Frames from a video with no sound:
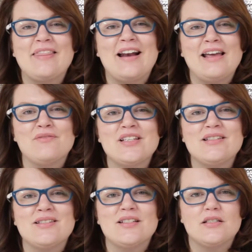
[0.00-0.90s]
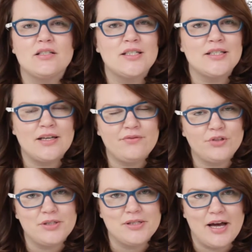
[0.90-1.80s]
that I have tasted
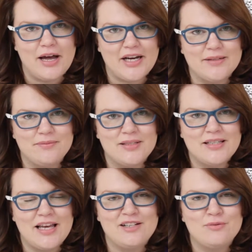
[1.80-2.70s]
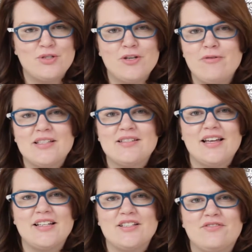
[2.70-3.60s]
several times and I'm so
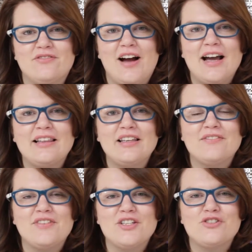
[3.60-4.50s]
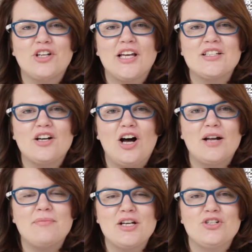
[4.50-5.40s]
excited to finally feature it
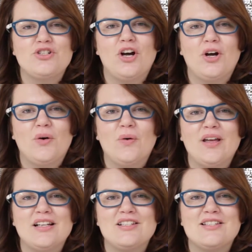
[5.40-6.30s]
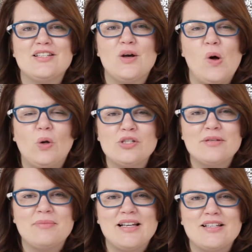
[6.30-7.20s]
on my show. It is the
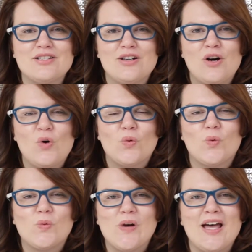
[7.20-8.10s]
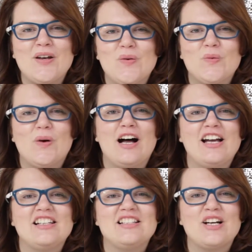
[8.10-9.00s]
ultimate red
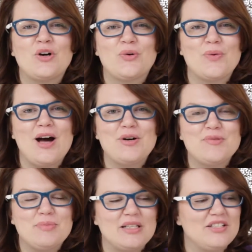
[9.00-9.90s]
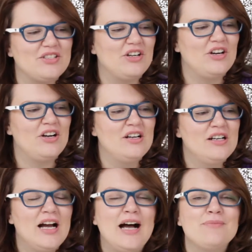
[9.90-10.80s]
wine crowd pleaser.
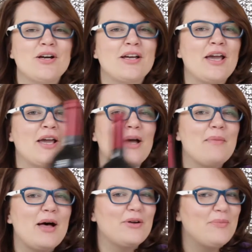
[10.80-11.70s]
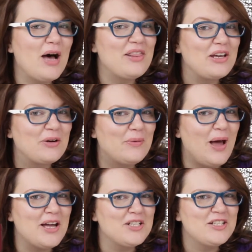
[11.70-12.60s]
I'm talking about Apothic
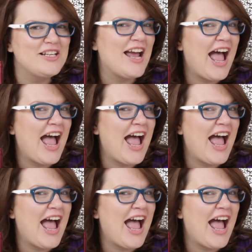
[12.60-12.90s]
Crush.